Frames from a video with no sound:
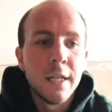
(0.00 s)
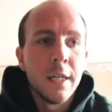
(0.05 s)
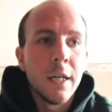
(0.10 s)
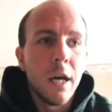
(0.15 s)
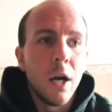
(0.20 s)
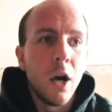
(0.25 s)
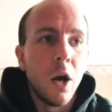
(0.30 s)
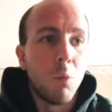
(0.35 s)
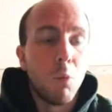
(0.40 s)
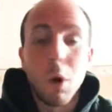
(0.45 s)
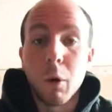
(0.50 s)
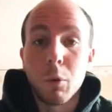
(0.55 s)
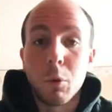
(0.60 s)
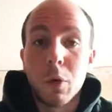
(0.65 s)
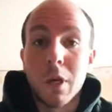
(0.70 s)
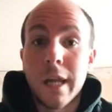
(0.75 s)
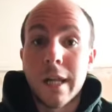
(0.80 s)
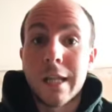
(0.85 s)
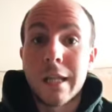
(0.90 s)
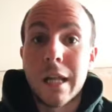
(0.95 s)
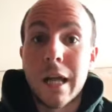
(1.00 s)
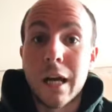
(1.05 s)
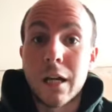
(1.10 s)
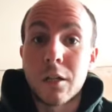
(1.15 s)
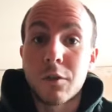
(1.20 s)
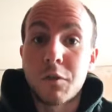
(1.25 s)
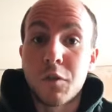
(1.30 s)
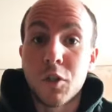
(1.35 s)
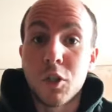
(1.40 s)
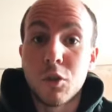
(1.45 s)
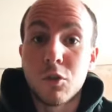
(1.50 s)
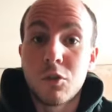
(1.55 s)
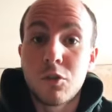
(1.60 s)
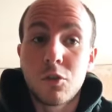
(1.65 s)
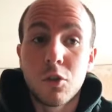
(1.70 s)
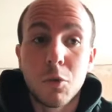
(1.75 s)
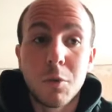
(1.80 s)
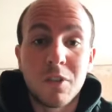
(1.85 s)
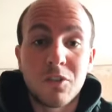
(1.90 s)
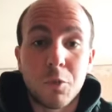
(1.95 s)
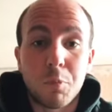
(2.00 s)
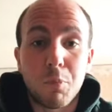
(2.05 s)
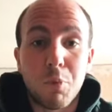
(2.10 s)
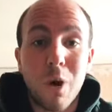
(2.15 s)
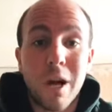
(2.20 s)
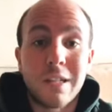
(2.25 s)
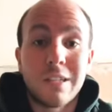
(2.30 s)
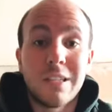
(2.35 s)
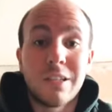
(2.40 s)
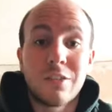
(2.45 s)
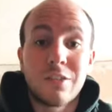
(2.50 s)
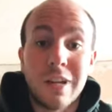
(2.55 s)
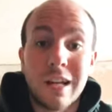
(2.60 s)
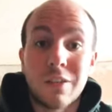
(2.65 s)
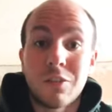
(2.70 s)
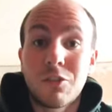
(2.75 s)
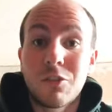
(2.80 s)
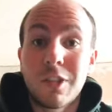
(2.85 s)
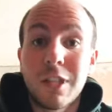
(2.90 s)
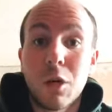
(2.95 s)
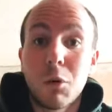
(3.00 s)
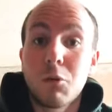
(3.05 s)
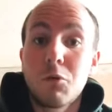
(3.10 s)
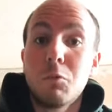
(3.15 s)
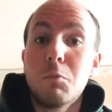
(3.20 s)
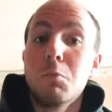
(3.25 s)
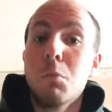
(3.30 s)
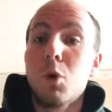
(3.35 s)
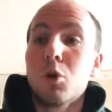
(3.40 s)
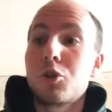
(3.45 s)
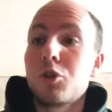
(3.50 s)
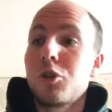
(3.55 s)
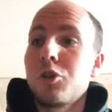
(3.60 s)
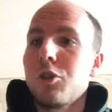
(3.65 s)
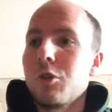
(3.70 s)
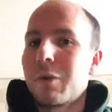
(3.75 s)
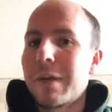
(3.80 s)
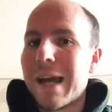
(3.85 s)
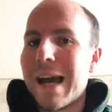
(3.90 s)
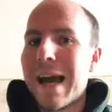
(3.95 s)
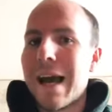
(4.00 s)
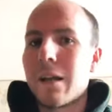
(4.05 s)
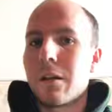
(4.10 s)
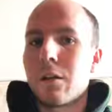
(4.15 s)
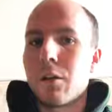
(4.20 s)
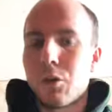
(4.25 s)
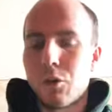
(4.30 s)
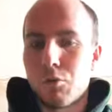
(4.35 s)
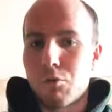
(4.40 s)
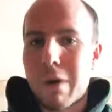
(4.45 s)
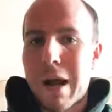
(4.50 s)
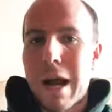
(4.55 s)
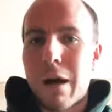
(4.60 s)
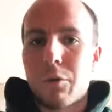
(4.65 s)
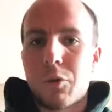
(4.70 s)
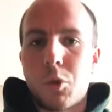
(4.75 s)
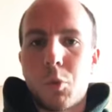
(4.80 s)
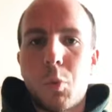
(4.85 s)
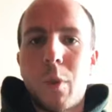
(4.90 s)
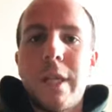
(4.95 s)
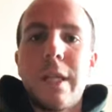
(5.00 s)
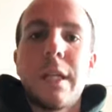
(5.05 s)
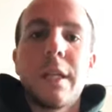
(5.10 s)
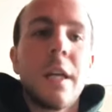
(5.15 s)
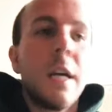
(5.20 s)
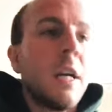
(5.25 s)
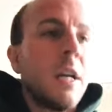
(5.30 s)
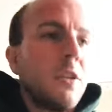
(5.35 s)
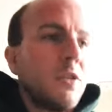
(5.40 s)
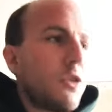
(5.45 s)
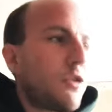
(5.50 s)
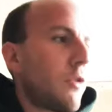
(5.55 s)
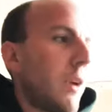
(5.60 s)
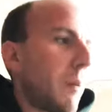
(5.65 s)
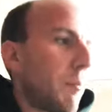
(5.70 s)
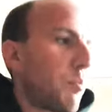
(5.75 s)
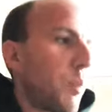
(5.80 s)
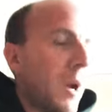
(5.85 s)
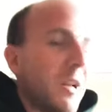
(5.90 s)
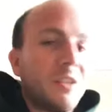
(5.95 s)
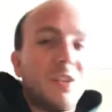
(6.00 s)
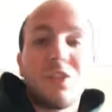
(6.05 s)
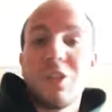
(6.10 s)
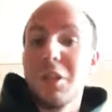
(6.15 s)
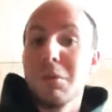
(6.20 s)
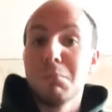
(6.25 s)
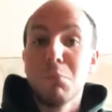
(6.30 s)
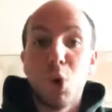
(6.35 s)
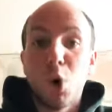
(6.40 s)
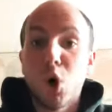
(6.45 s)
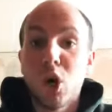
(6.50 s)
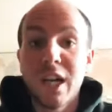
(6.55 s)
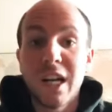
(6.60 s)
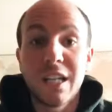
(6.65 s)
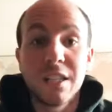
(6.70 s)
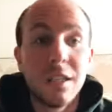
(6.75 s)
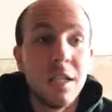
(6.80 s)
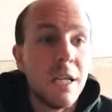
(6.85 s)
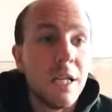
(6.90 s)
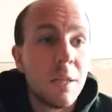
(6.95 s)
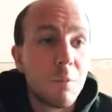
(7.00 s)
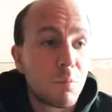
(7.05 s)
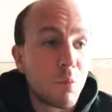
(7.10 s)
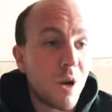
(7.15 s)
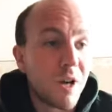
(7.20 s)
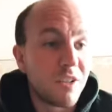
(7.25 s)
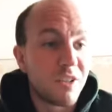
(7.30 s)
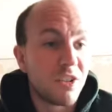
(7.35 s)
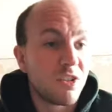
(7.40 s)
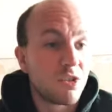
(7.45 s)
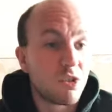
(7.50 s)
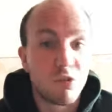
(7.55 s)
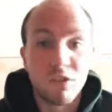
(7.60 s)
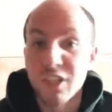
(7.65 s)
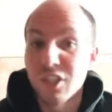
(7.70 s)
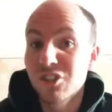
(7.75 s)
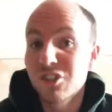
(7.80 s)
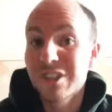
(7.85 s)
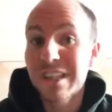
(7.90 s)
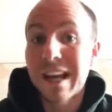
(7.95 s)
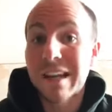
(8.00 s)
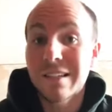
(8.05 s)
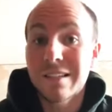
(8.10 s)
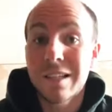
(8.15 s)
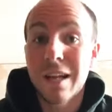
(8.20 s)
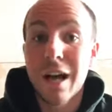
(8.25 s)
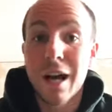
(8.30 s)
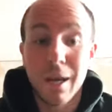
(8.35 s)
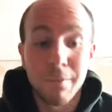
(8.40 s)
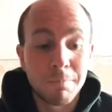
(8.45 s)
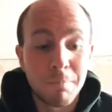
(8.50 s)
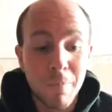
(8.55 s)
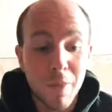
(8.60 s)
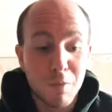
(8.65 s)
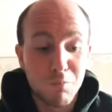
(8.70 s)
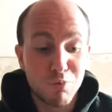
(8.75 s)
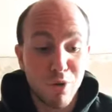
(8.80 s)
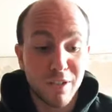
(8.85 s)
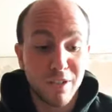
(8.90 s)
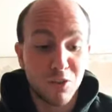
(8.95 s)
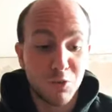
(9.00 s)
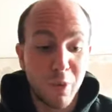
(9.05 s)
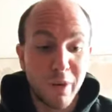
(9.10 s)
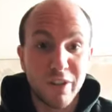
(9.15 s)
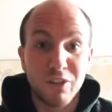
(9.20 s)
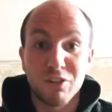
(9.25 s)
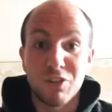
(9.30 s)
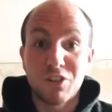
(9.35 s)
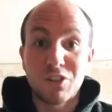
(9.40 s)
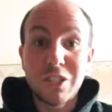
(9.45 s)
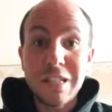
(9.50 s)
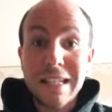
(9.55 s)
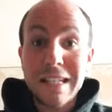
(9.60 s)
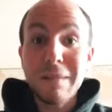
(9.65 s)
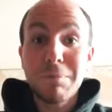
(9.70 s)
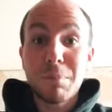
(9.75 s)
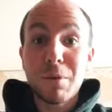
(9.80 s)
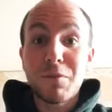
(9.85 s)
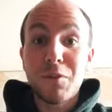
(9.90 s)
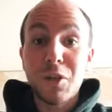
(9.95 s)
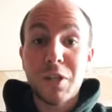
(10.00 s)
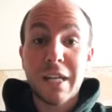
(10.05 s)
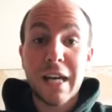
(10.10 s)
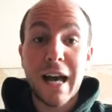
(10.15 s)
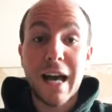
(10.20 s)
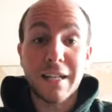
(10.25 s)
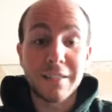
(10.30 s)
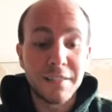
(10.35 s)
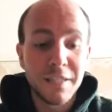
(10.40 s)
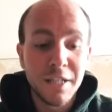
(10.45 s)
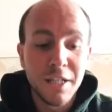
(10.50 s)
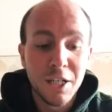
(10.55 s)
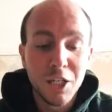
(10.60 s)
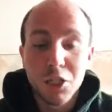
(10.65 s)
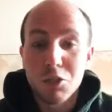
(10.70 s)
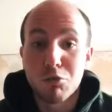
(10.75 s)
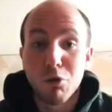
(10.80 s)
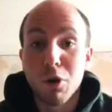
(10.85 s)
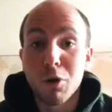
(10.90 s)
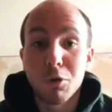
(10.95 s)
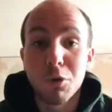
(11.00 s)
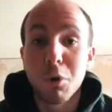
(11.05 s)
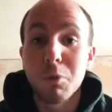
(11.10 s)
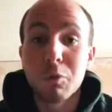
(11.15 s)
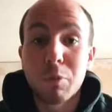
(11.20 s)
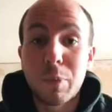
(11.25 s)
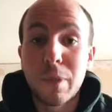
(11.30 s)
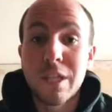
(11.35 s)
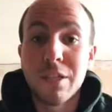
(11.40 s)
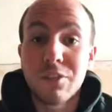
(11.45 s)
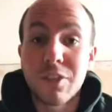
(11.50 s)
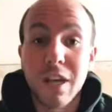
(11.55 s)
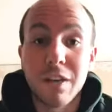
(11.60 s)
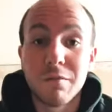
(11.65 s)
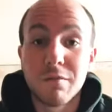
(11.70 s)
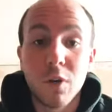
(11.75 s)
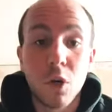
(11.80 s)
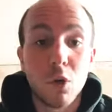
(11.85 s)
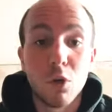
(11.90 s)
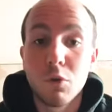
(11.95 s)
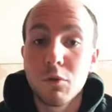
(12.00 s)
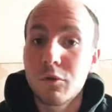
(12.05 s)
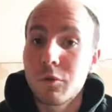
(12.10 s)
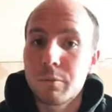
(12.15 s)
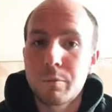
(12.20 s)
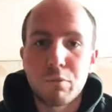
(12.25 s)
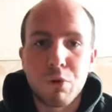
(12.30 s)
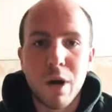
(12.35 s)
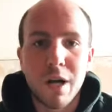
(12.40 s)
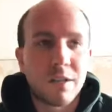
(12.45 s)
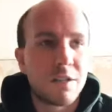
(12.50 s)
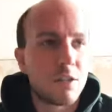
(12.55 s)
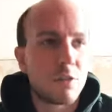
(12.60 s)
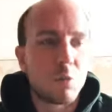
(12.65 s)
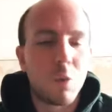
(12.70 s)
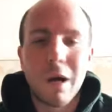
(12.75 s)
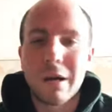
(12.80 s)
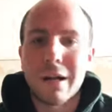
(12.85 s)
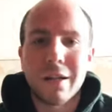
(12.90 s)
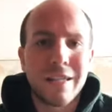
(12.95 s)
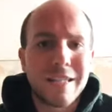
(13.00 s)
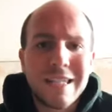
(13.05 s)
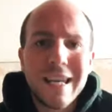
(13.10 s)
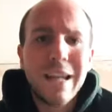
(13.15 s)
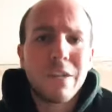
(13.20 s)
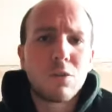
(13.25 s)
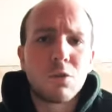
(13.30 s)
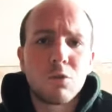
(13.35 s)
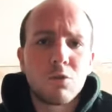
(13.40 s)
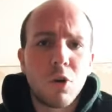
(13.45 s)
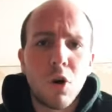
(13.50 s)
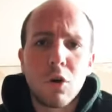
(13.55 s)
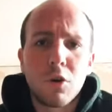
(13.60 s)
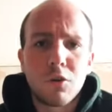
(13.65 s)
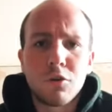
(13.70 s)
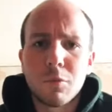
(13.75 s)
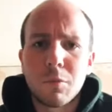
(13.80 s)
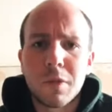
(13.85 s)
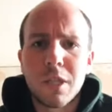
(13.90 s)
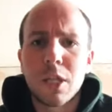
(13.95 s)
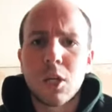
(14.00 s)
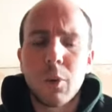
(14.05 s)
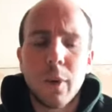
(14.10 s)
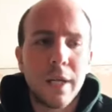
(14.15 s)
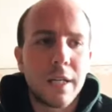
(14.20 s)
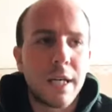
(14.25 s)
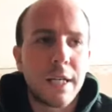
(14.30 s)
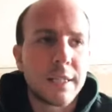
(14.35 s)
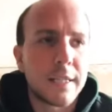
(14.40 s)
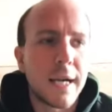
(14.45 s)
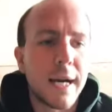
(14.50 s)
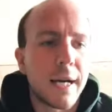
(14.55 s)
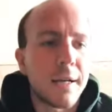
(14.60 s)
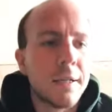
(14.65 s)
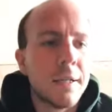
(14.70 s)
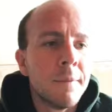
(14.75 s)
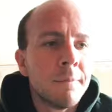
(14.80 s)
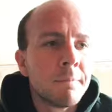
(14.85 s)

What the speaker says: What it would then like for you to do is to practice that skill as much as you can throughout the week. So try and practice in the morning, practice during your snack time, practice while you're asleep if you can. Grown-ups, please get involved. Practice while like the kettle's on or something quick like that.